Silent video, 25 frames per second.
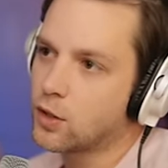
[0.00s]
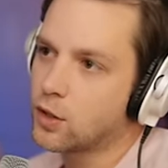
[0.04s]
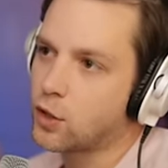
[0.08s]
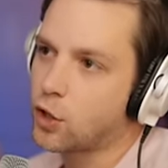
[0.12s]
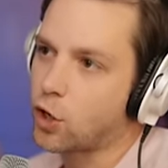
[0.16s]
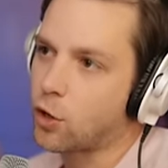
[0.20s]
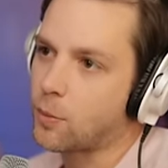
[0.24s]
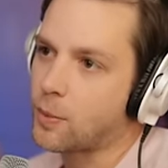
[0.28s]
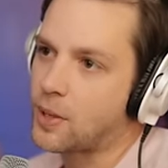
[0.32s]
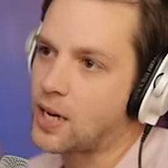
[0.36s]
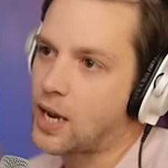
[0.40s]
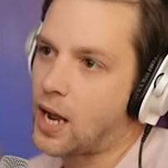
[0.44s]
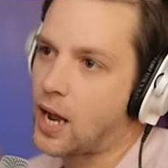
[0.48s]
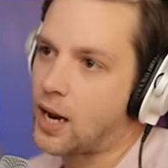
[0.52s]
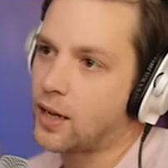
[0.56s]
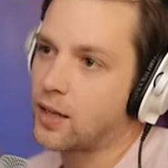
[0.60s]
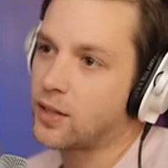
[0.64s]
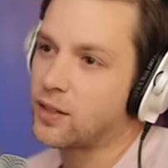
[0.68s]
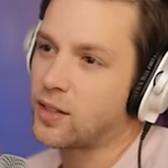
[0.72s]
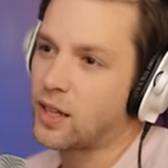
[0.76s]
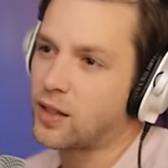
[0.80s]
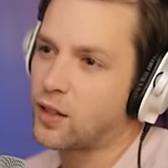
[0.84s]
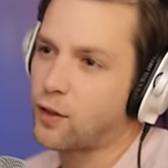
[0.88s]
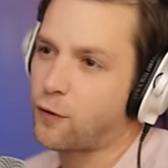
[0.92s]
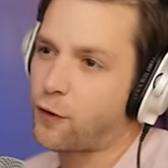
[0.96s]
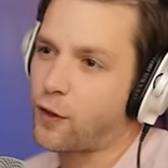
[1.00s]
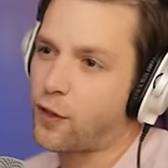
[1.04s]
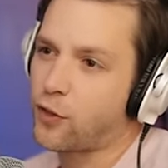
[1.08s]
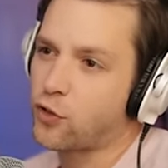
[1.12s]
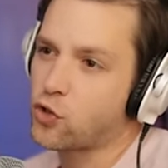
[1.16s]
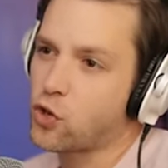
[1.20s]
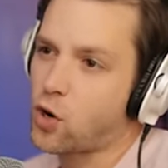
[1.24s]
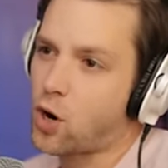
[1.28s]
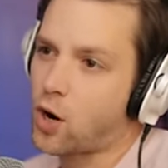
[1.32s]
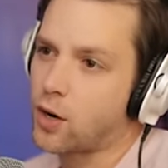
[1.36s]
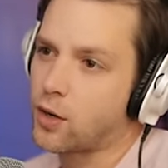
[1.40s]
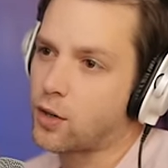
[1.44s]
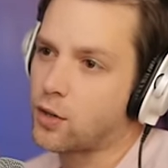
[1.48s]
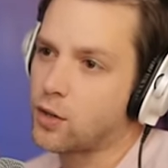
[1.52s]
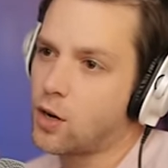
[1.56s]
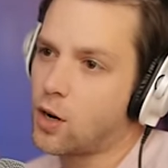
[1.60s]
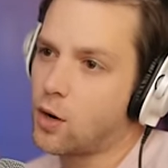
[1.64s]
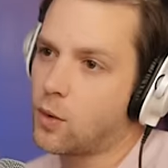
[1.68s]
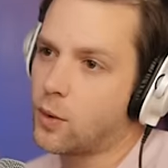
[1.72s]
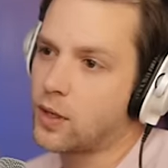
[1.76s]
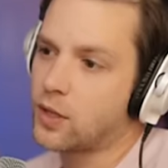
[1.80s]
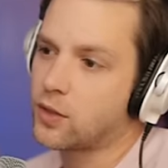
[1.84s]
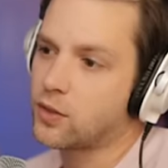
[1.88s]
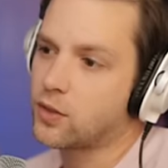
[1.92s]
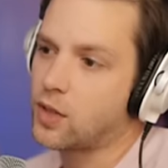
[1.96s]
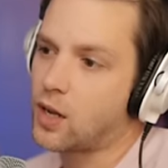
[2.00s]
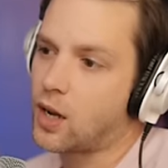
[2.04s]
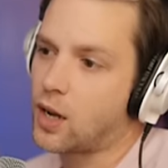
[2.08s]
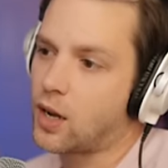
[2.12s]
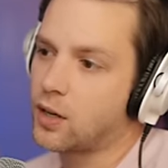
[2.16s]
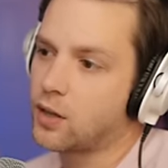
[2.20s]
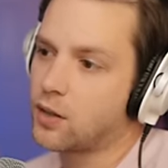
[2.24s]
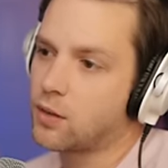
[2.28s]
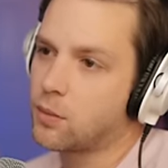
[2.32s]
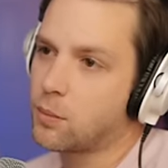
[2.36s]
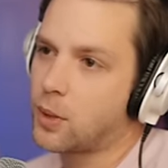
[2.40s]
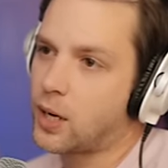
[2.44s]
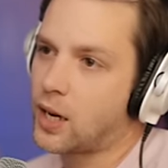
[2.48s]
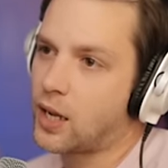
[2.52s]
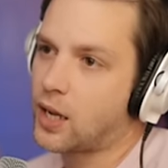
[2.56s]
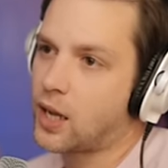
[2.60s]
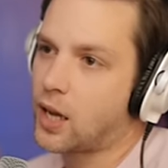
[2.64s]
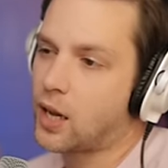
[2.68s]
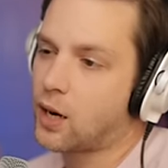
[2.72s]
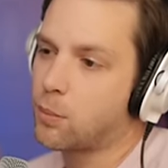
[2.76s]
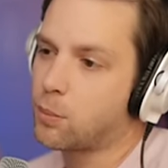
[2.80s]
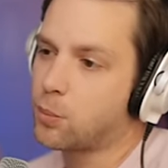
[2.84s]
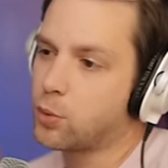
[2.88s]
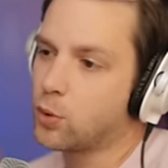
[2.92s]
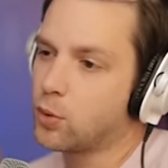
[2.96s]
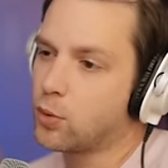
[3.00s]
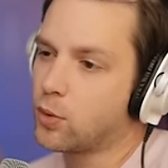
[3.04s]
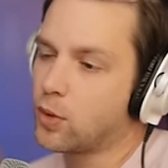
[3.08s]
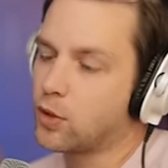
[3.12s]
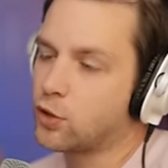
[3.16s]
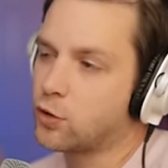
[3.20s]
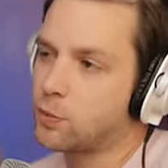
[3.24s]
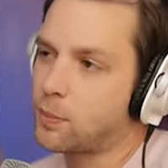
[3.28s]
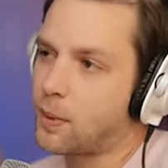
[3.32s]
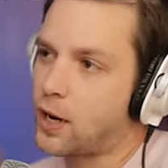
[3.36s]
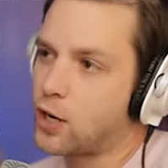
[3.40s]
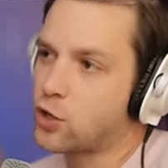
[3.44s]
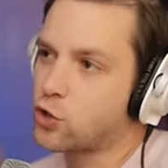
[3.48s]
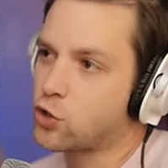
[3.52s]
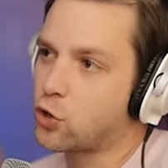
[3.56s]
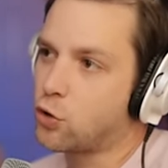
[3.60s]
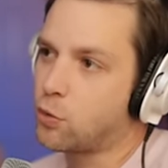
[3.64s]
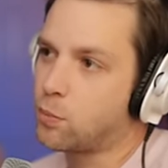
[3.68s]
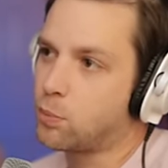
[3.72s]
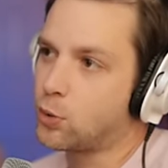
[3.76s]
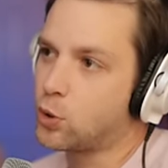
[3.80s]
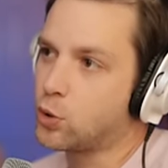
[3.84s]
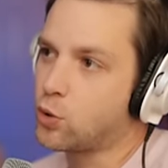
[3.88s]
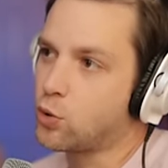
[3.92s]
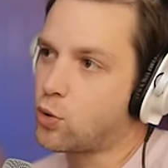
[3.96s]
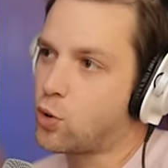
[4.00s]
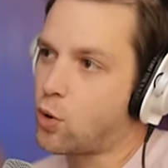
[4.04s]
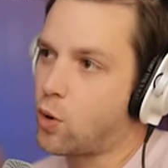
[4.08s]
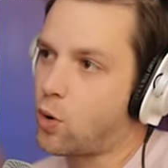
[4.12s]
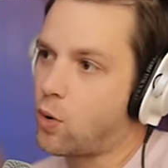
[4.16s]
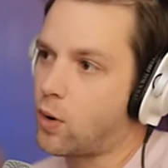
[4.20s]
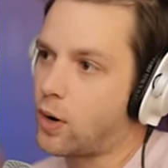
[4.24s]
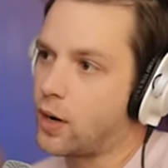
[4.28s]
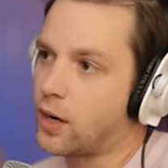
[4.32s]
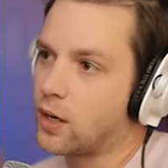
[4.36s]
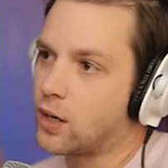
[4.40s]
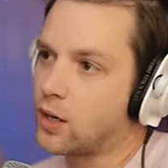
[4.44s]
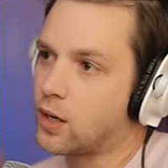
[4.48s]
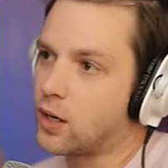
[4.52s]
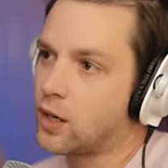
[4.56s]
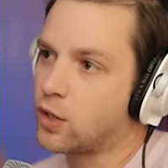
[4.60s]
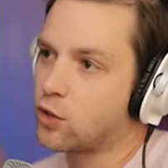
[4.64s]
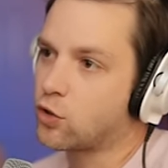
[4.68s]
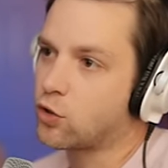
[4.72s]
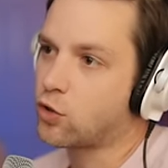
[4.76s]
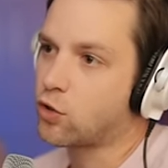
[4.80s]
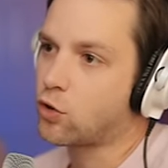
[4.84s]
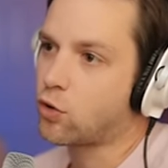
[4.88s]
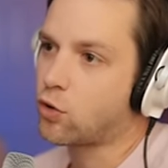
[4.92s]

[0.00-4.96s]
Kirby got it. Is that the fifth shard? No, it is not. But I got a blue, a special blue coin. It's